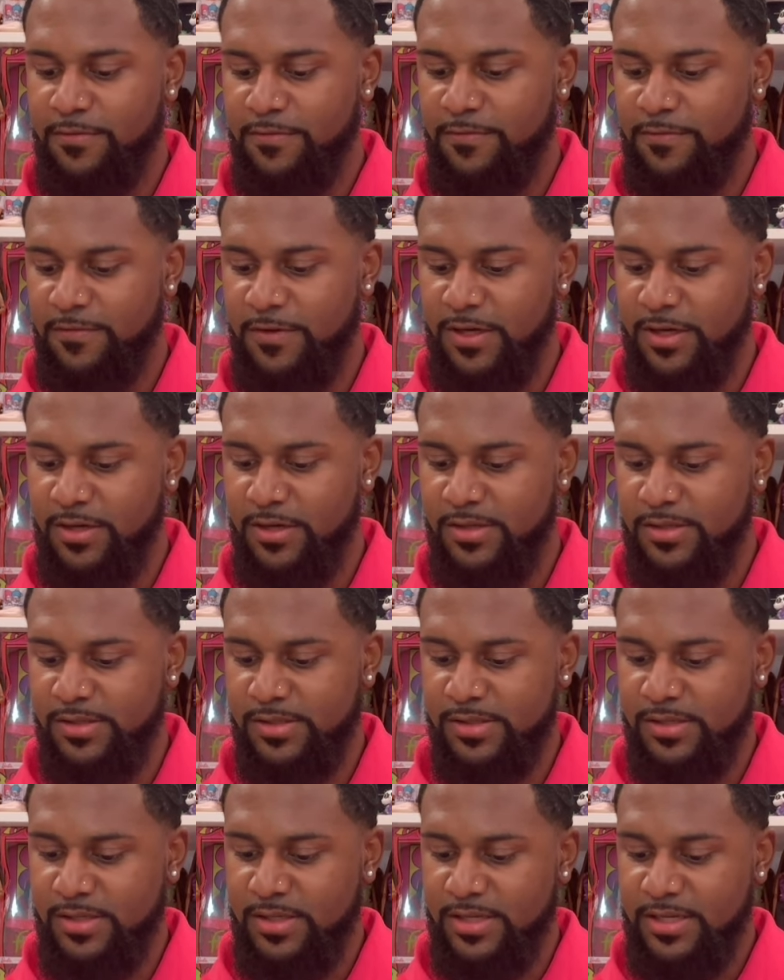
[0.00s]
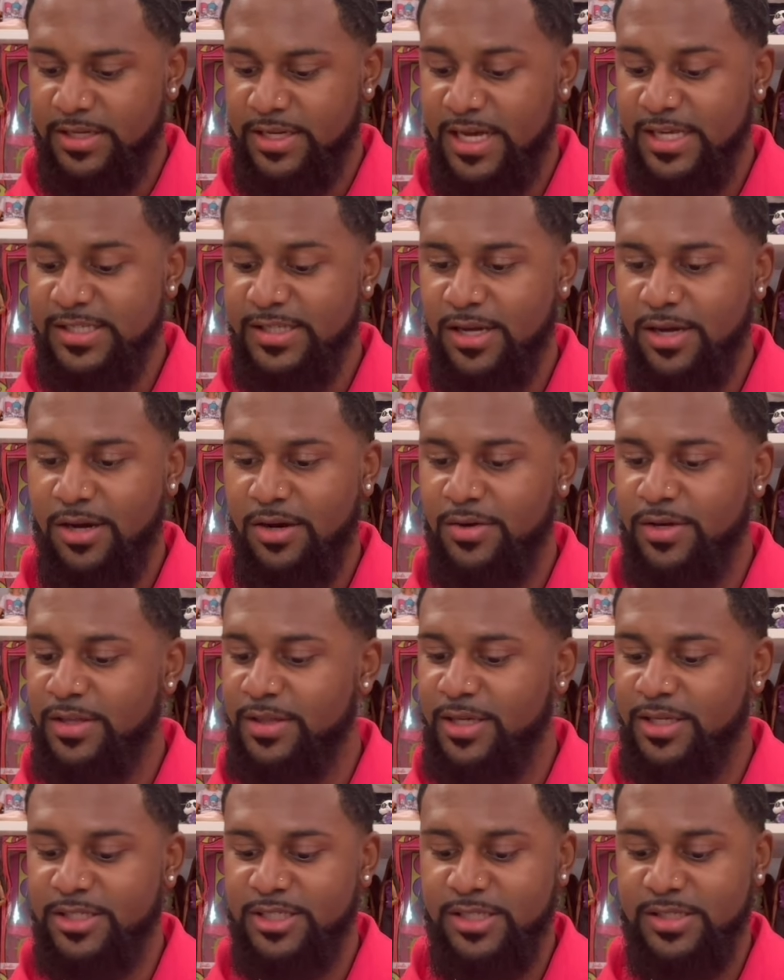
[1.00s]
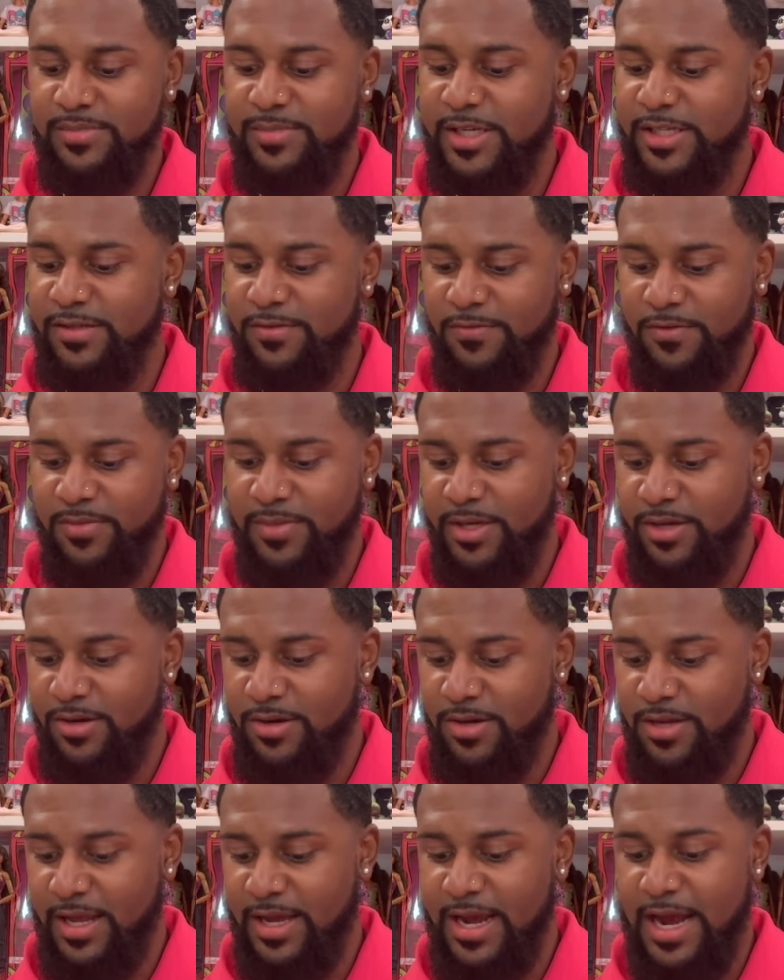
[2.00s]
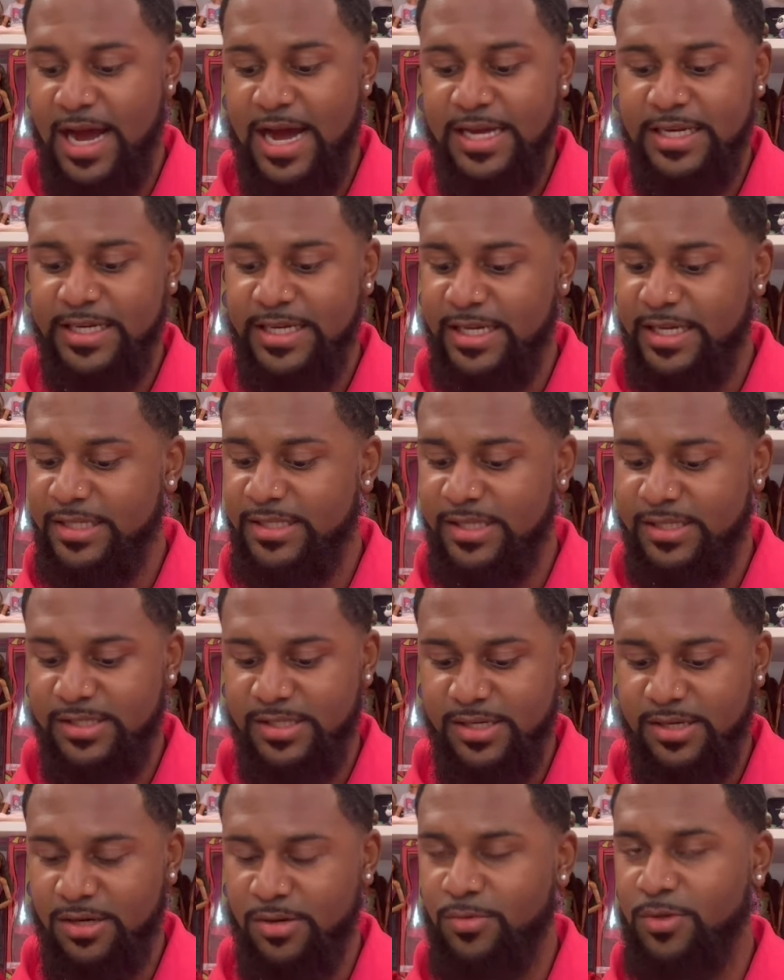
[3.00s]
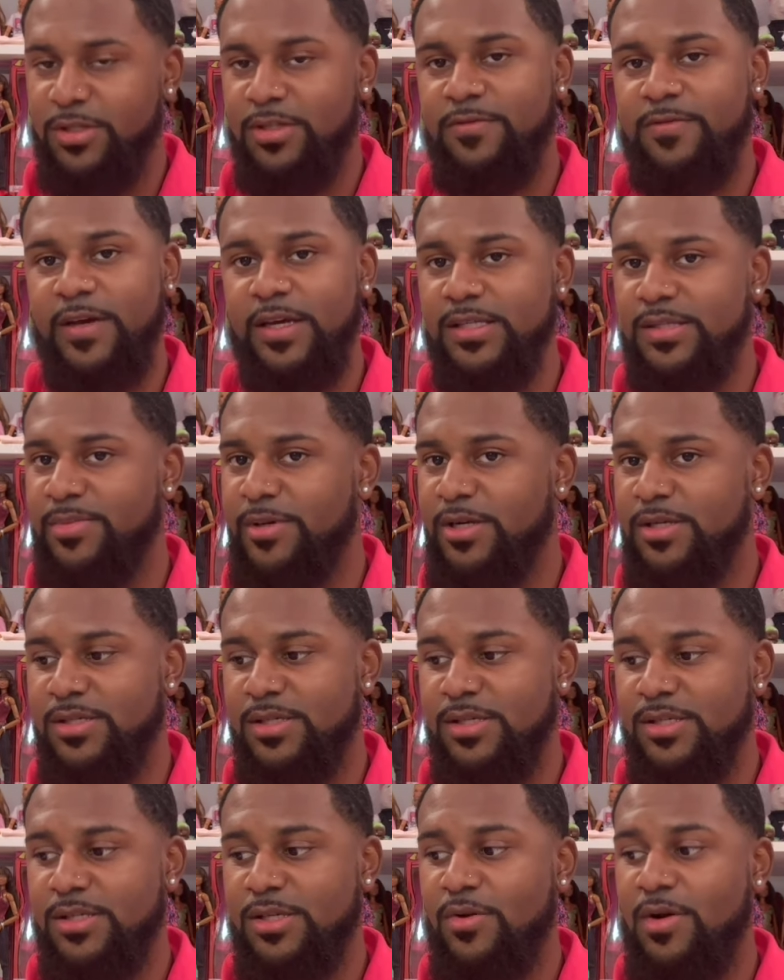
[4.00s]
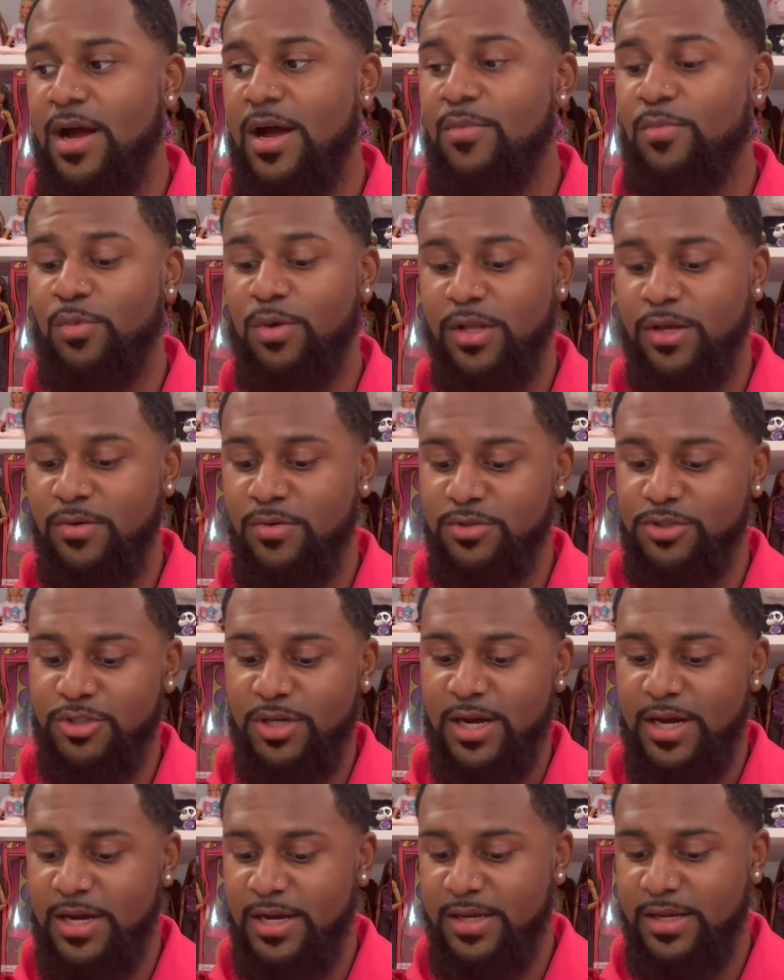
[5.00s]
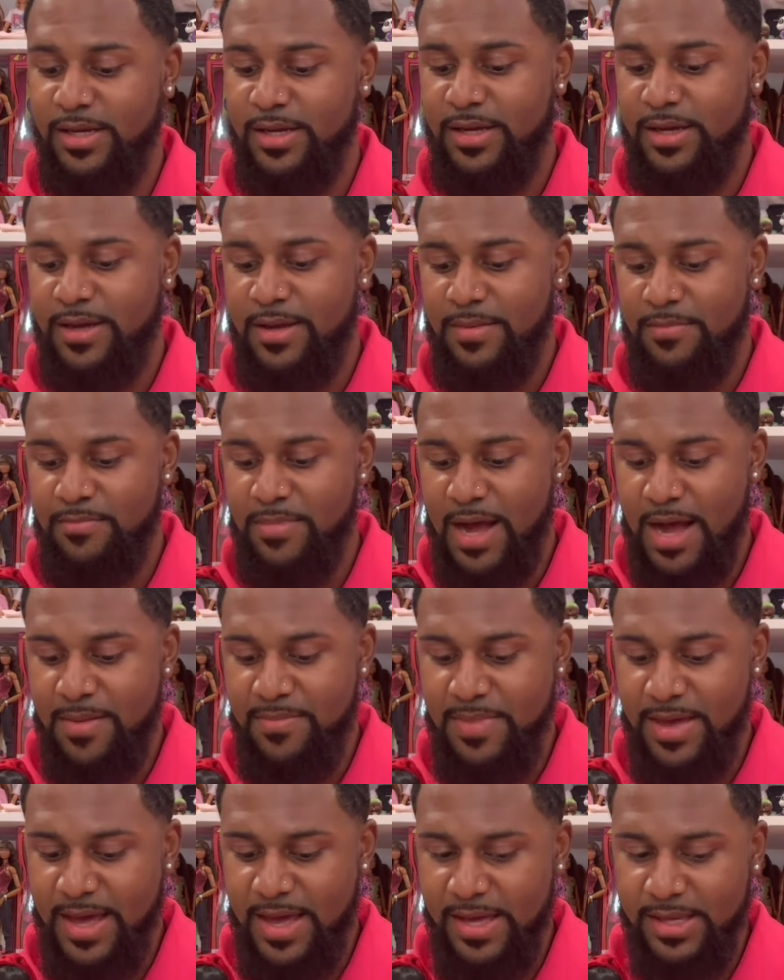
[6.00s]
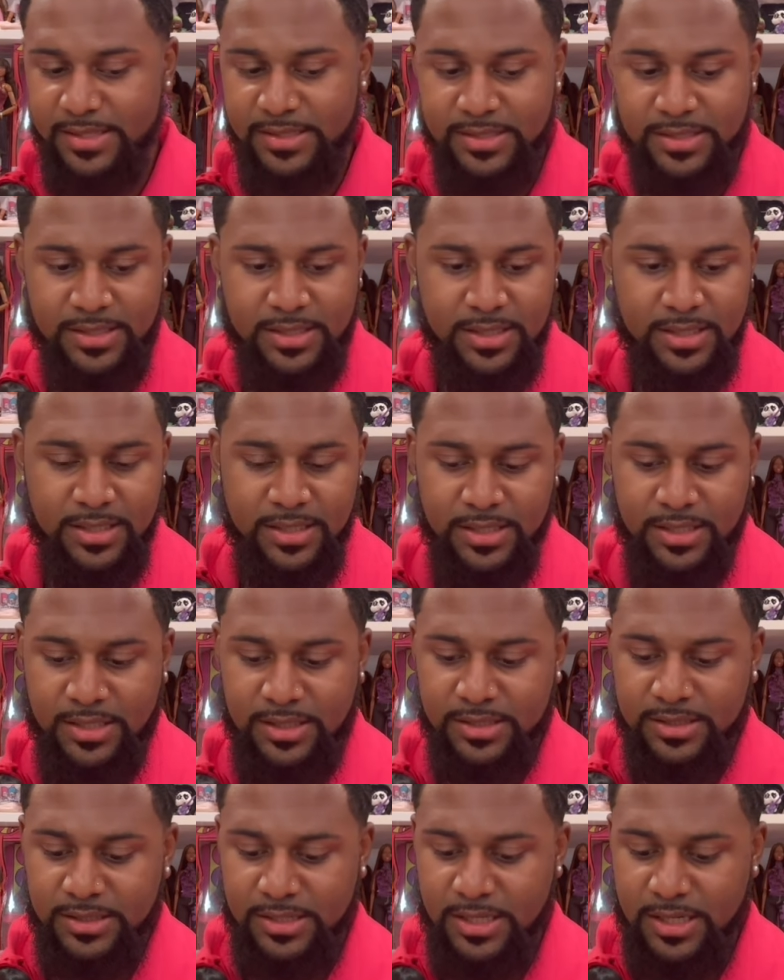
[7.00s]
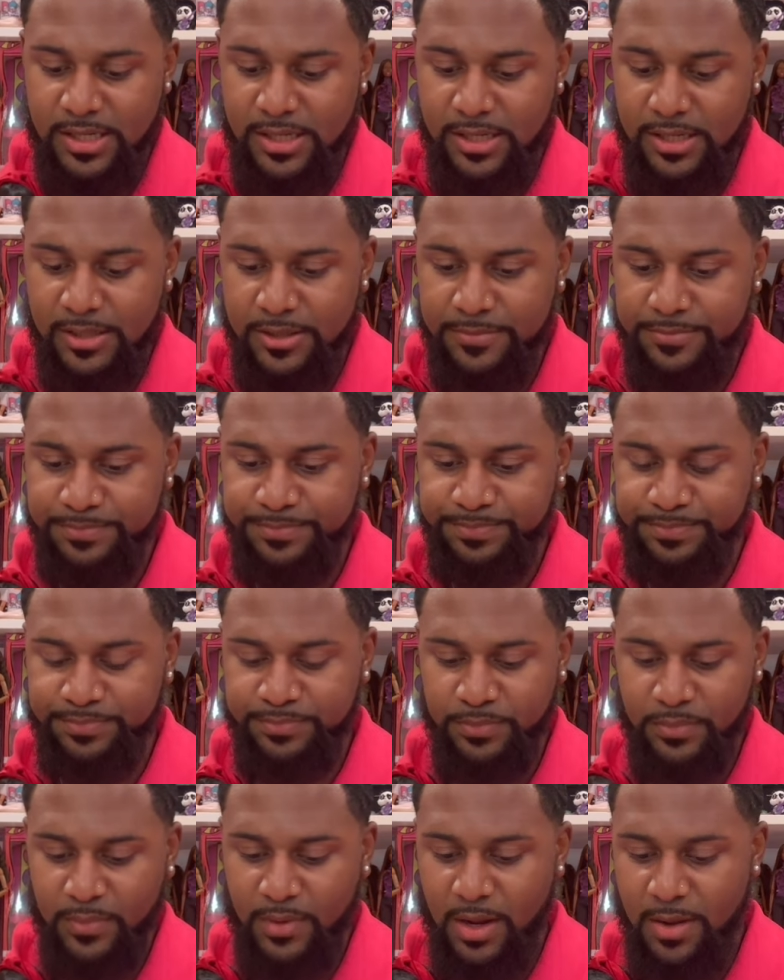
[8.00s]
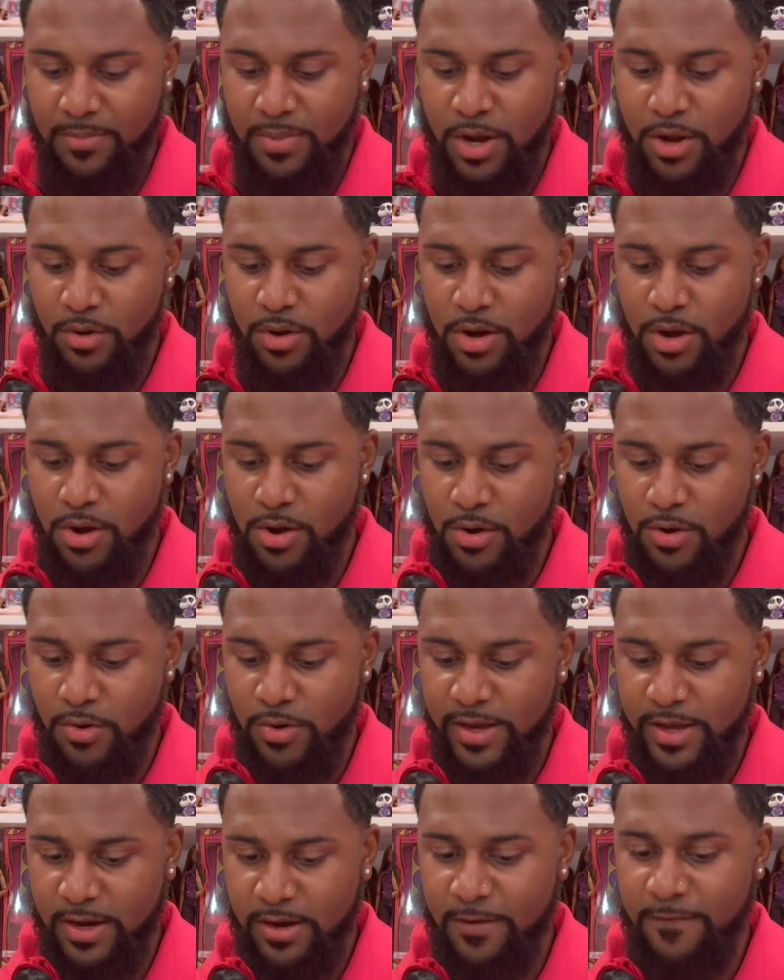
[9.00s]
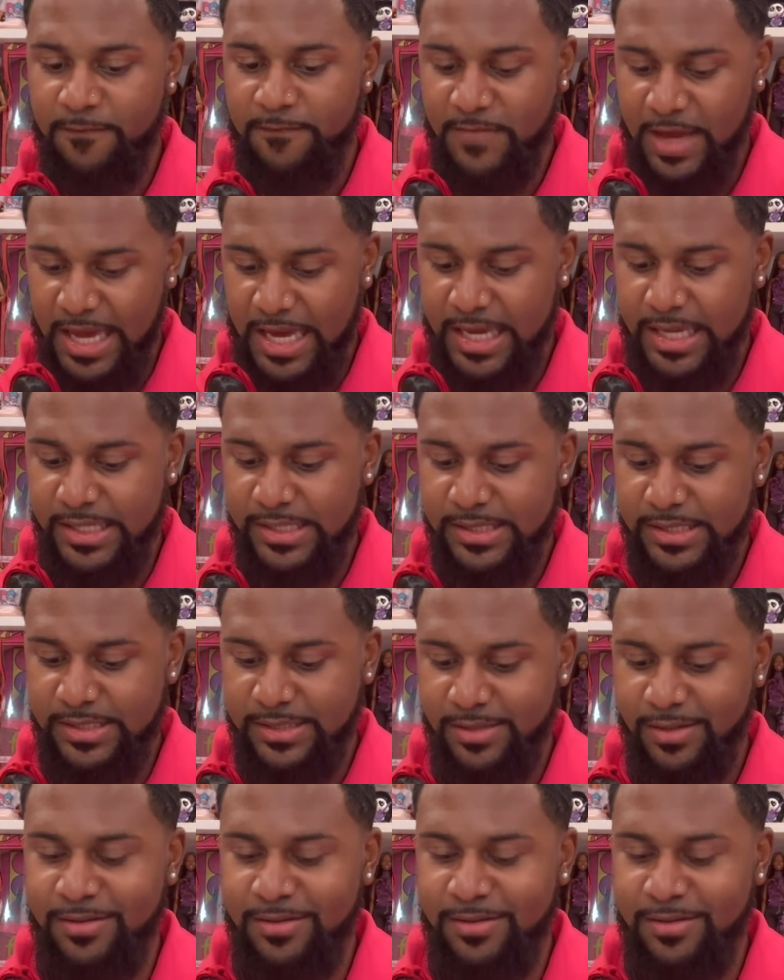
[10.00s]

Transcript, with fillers: Fierce. That's the only thing she's missing from me, y'all. Like, I need to see her with the face piercing. So I'm really going to try my best to poke a hole in her face